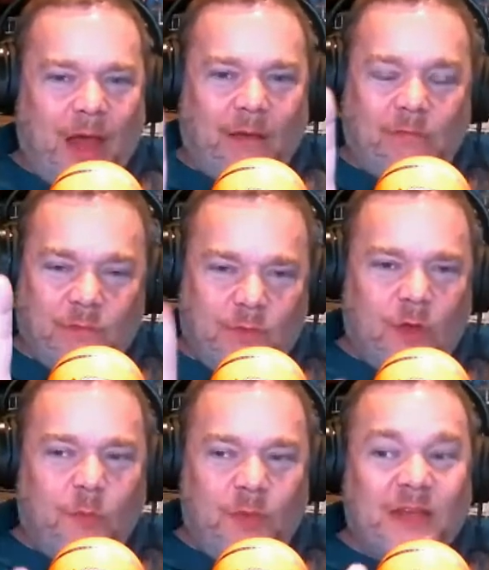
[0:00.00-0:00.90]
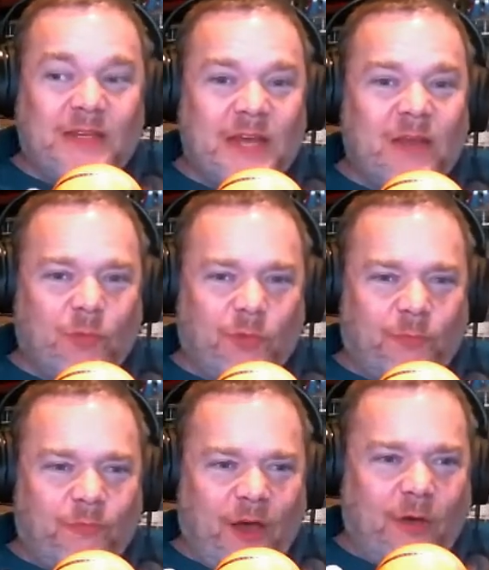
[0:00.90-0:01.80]
There'll be a dent with
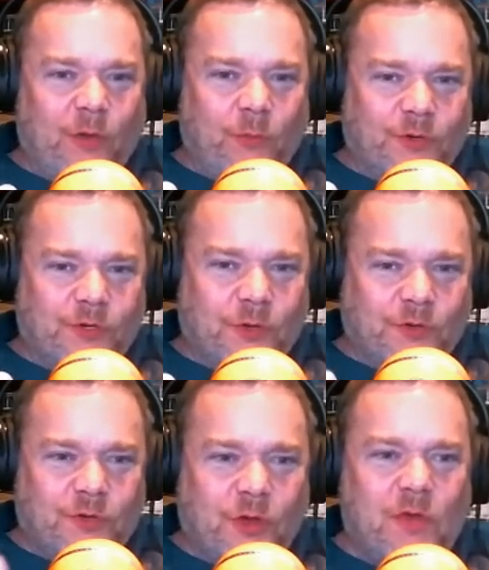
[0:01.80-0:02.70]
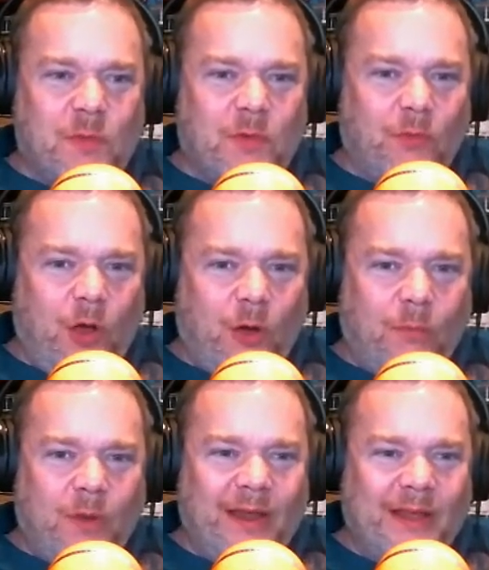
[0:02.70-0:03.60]
Falcon and Winter Soldier. Don't get me wrong,
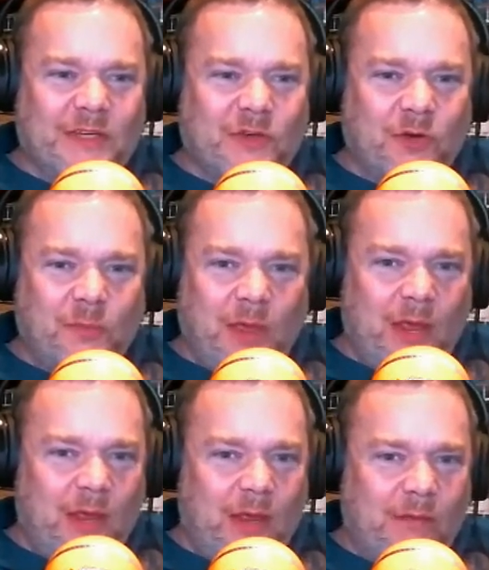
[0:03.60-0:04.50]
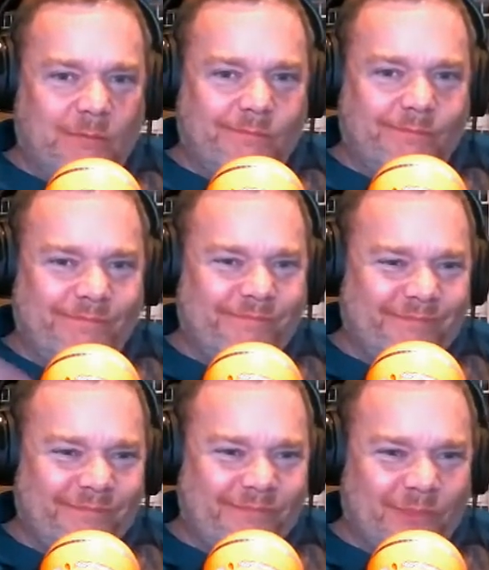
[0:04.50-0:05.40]
but it's going to be
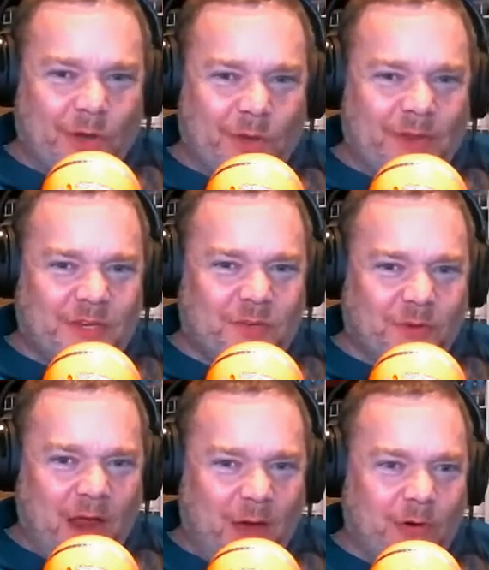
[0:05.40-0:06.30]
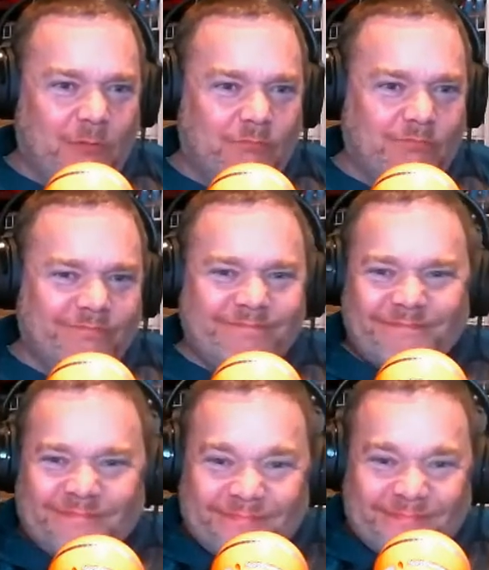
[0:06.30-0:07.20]
30 minutes to an hour.
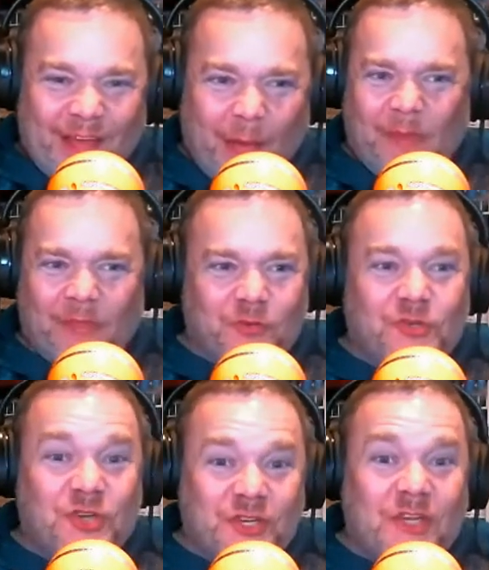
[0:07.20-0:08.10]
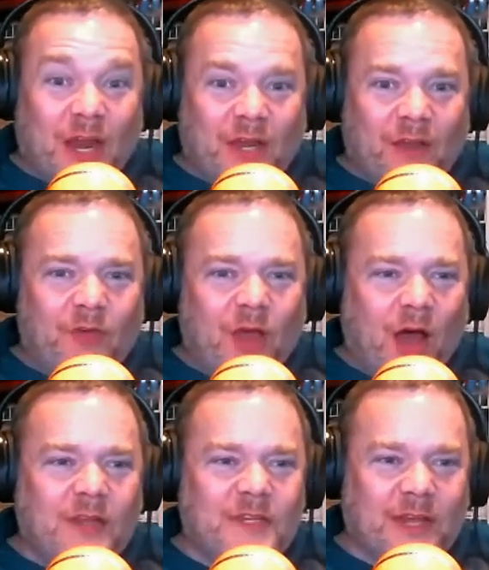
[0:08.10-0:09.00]
I mean, there's just not enough content.